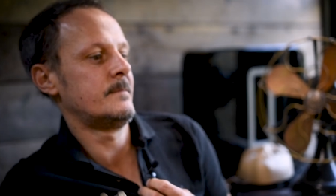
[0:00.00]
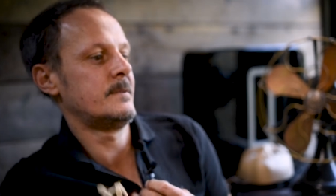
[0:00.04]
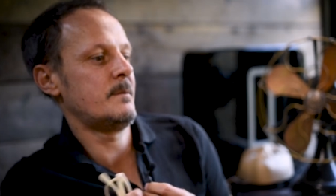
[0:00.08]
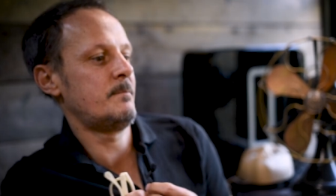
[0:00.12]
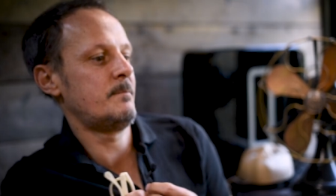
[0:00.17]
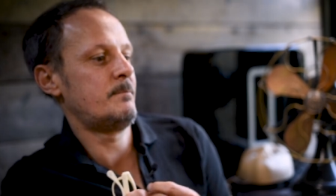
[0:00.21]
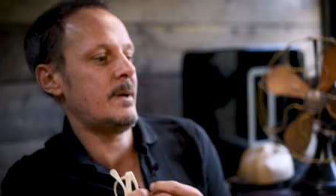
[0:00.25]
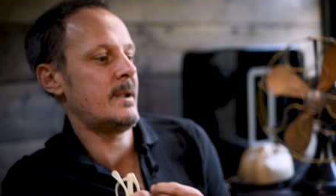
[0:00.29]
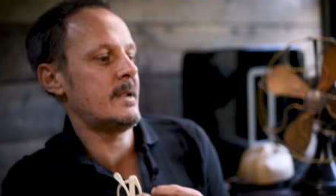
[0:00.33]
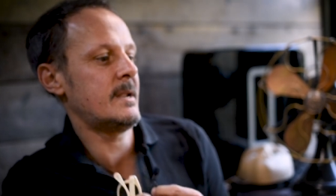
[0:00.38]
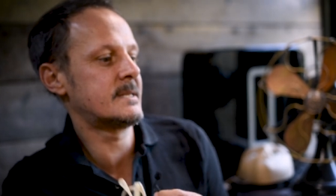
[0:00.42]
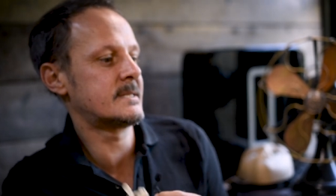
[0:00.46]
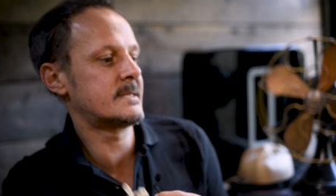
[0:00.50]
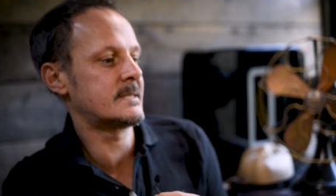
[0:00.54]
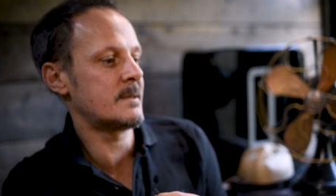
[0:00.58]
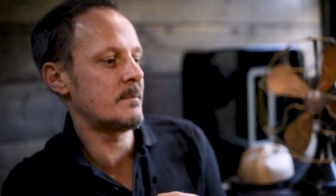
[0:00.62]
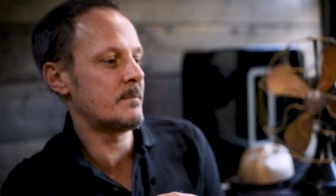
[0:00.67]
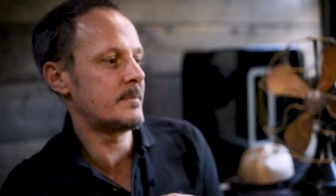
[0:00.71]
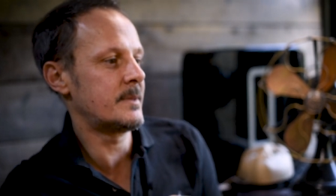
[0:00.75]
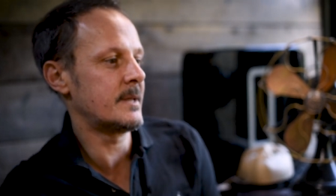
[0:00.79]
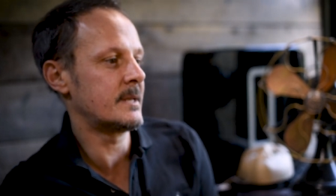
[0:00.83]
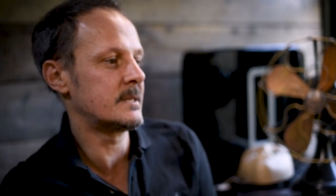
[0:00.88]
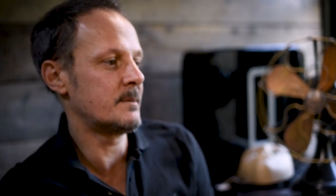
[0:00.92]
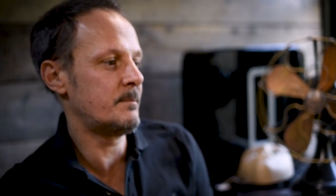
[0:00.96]
It better. Some
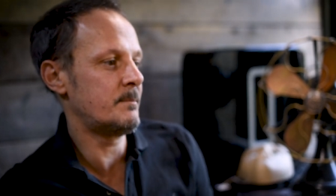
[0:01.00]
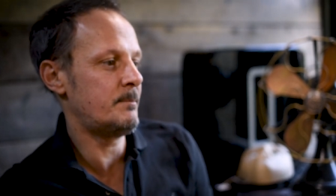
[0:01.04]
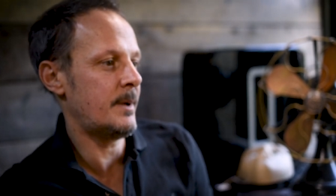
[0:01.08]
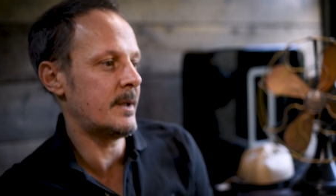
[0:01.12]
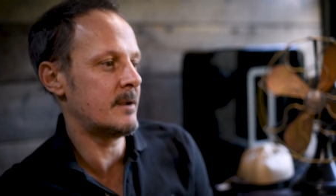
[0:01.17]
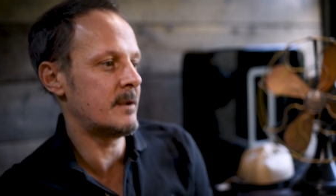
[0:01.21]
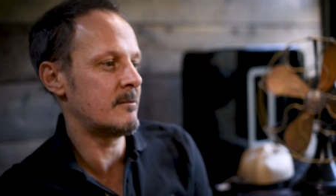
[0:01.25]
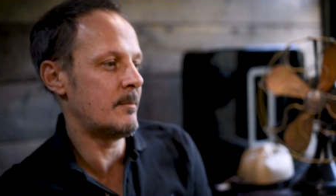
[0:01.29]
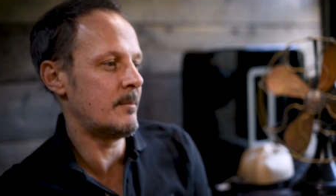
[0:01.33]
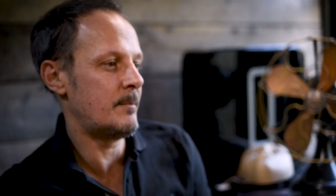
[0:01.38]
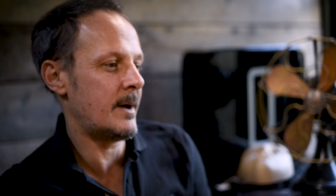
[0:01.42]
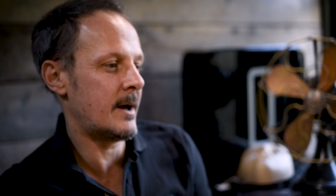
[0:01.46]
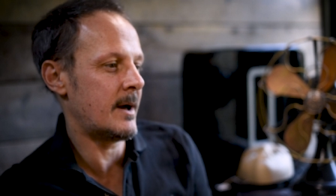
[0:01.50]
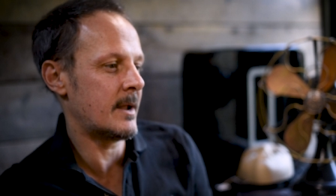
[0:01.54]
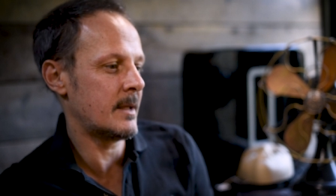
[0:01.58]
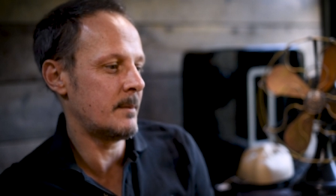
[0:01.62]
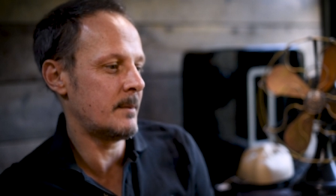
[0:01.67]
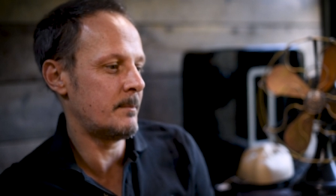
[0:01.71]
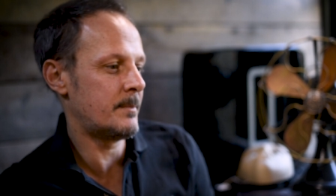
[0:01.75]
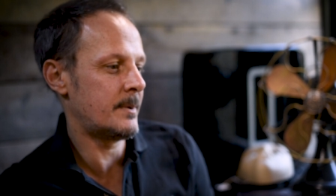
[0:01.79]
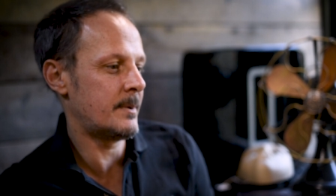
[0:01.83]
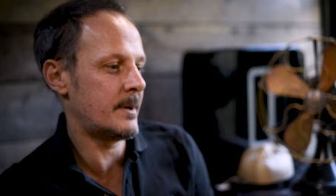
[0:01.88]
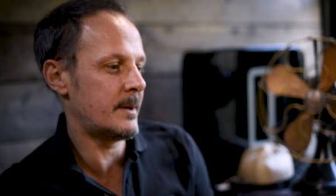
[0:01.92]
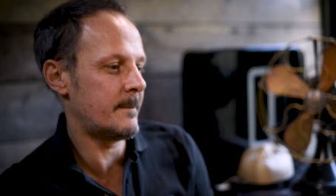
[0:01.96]
things are better about
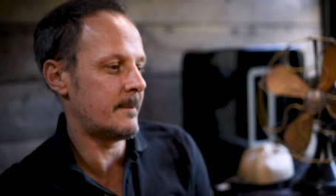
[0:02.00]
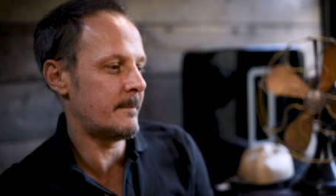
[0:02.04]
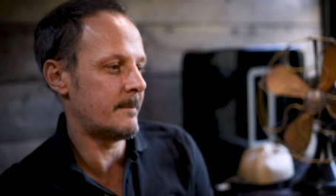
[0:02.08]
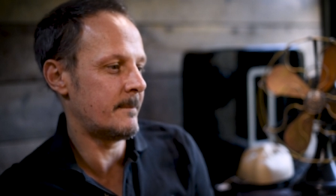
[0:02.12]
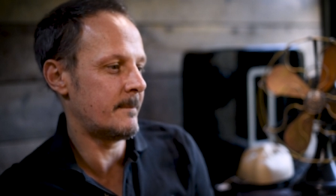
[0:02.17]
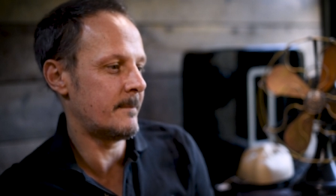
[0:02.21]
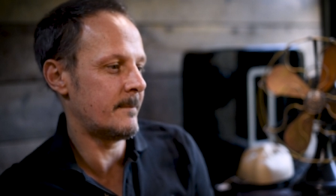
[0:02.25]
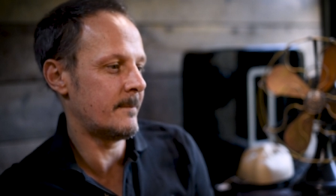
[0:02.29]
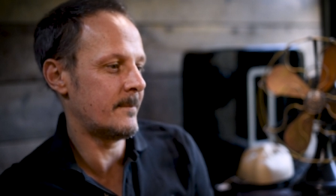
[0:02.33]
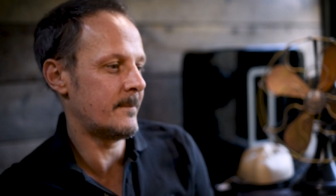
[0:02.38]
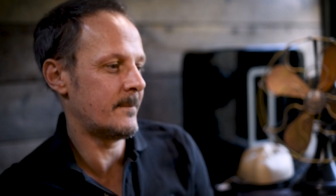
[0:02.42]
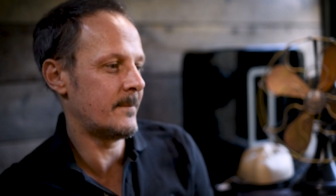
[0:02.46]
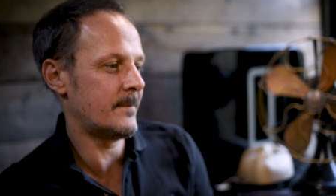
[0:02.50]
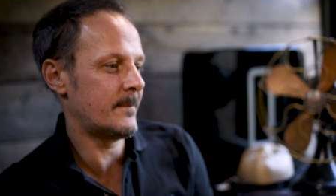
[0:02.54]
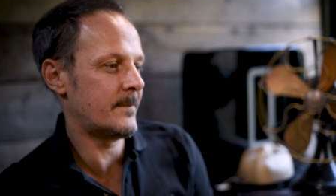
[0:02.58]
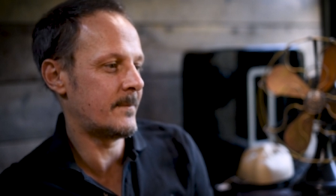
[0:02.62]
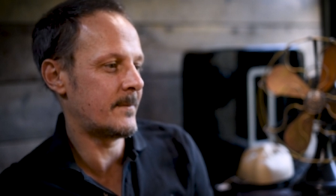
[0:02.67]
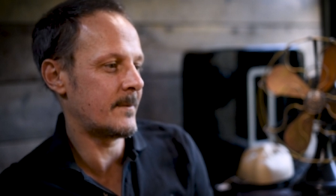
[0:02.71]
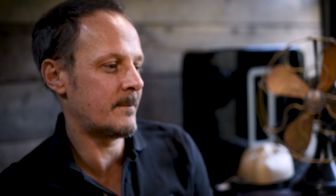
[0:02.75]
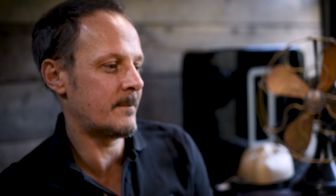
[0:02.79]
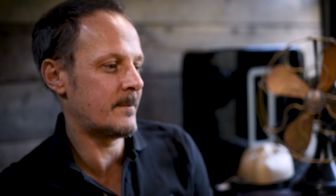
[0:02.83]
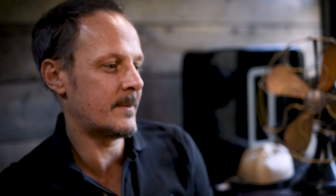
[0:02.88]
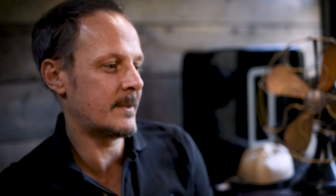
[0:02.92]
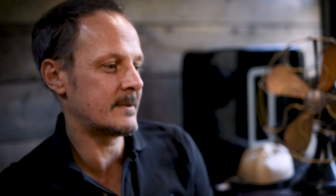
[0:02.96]
it, but
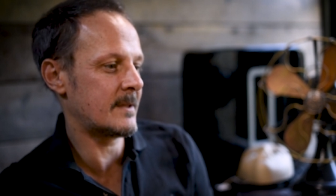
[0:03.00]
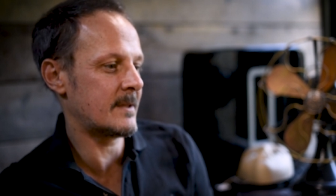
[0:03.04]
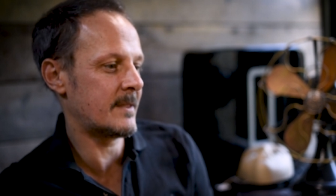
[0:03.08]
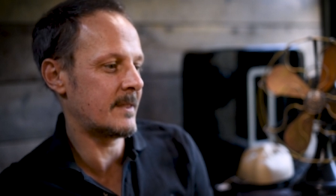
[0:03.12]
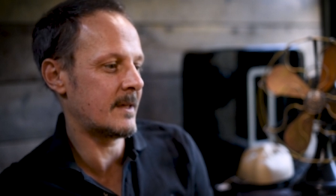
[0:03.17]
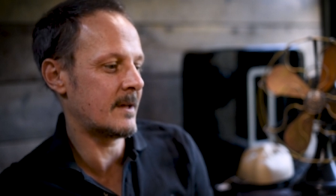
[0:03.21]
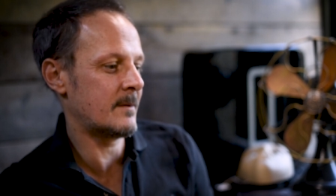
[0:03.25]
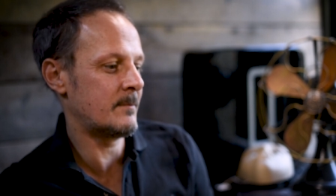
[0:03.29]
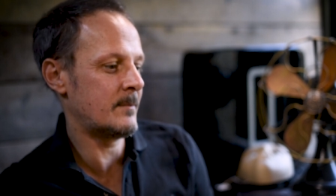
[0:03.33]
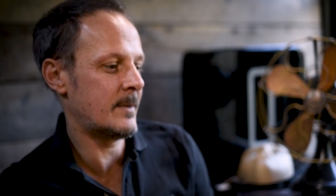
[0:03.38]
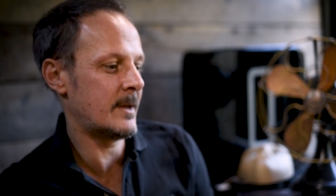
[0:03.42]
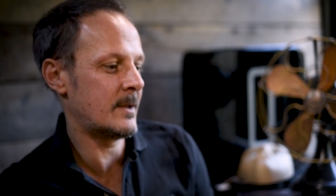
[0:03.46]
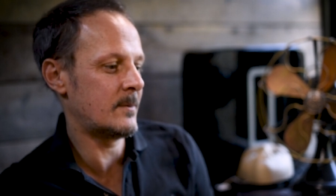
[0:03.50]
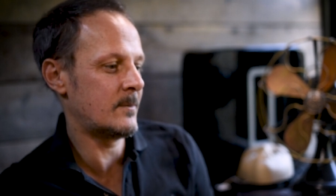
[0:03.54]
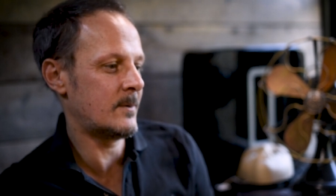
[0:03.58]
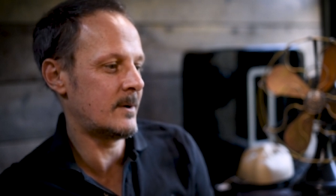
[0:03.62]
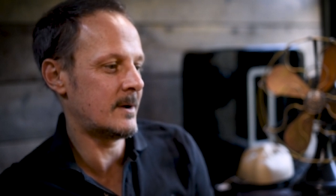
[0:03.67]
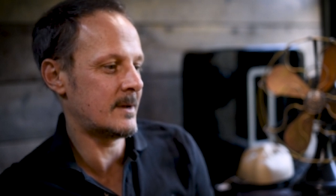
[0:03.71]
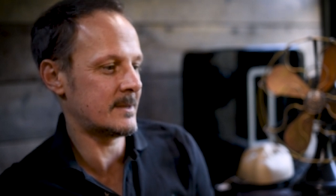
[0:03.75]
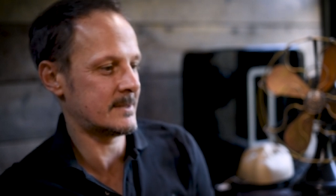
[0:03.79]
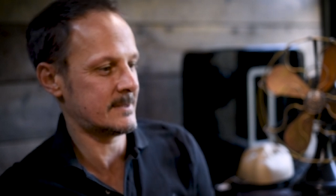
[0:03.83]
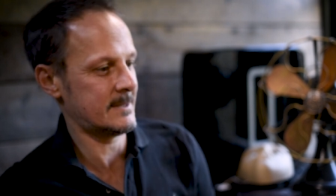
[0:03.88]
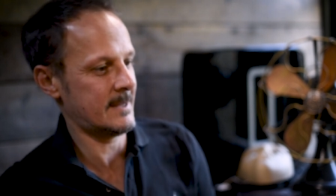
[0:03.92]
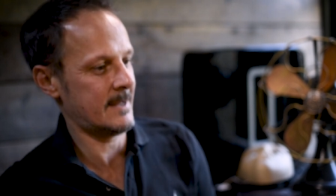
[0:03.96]
some things I think I've made
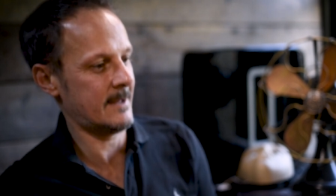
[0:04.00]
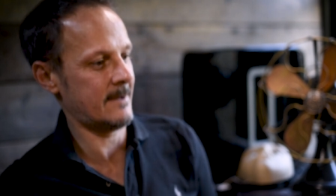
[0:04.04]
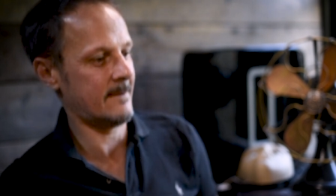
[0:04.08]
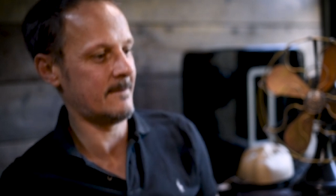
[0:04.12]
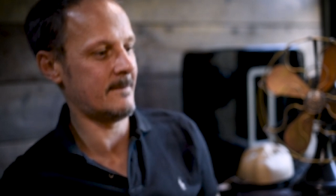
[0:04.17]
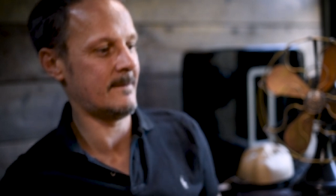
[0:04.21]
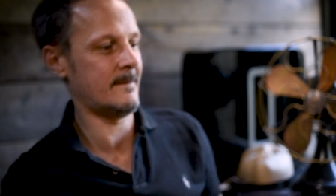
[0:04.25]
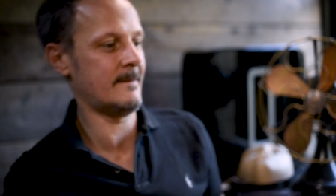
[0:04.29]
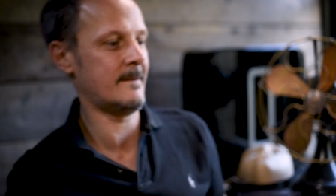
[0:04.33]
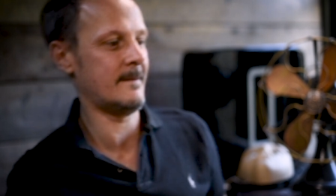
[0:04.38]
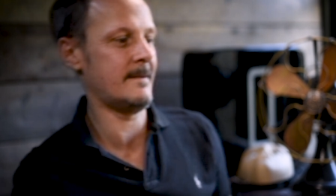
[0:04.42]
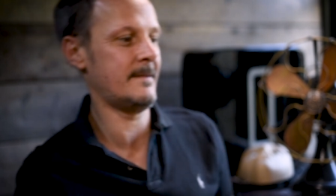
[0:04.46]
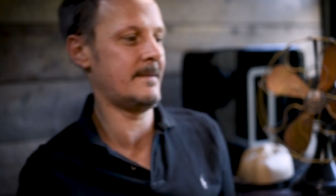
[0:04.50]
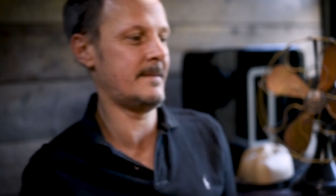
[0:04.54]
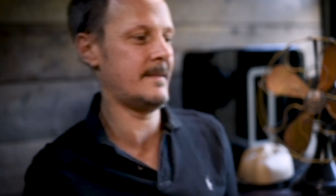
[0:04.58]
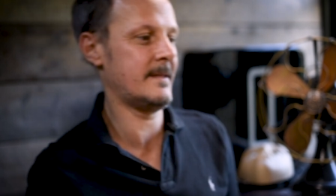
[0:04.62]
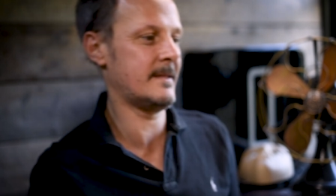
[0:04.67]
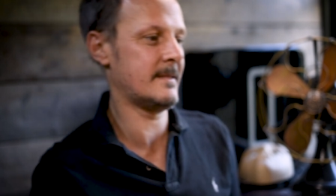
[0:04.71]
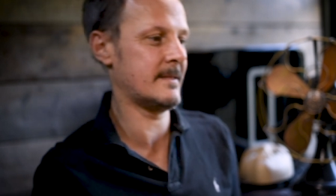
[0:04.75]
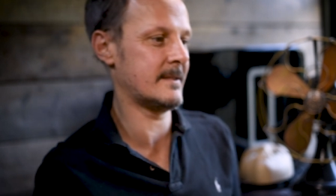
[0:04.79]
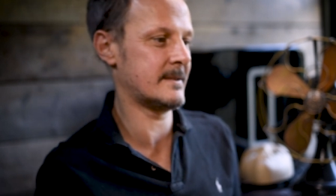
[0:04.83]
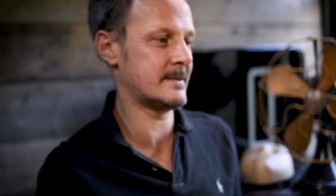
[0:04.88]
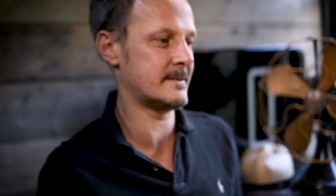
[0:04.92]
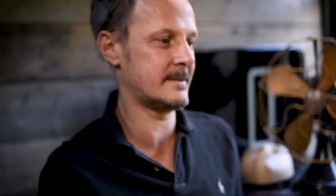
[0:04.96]
worse now. I
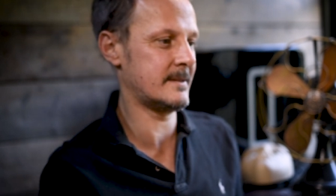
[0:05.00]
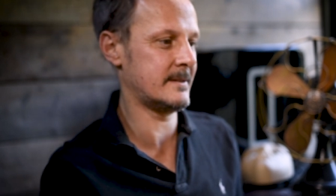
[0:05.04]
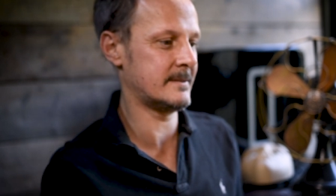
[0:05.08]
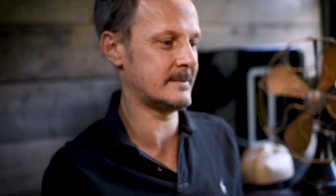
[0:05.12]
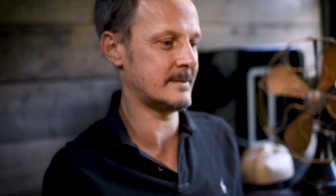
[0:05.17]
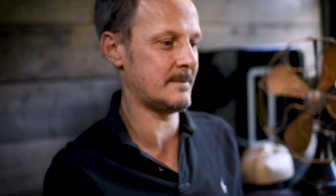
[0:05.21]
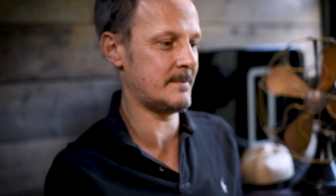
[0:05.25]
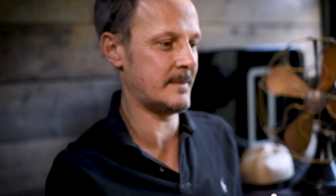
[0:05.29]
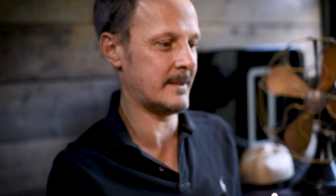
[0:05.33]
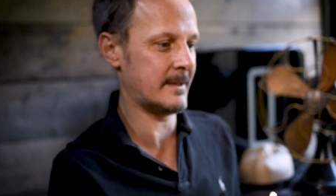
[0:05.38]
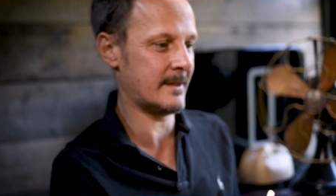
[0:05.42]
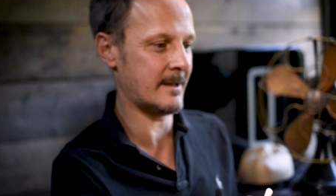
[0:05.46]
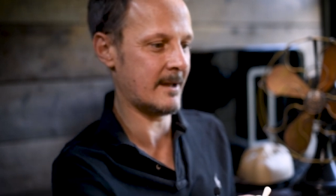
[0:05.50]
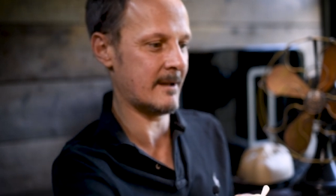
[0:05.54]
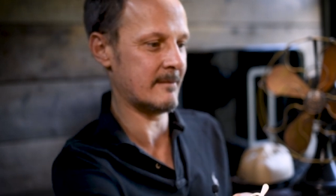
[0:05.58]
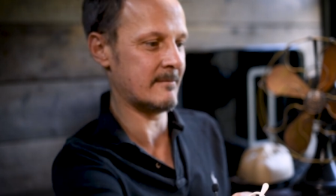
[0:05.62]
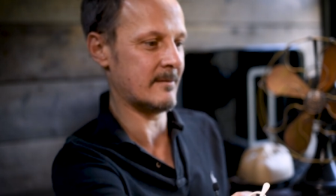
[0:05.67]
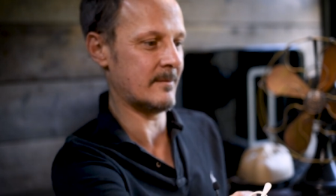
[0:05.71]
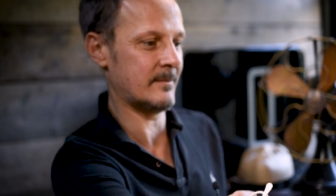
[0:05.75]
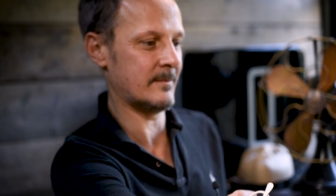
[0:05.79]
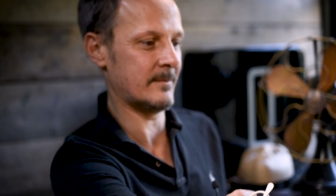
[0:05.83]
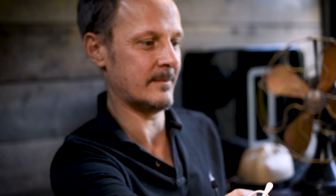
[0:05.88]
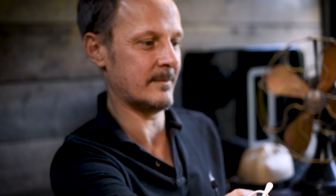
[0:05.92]
think there's still something going on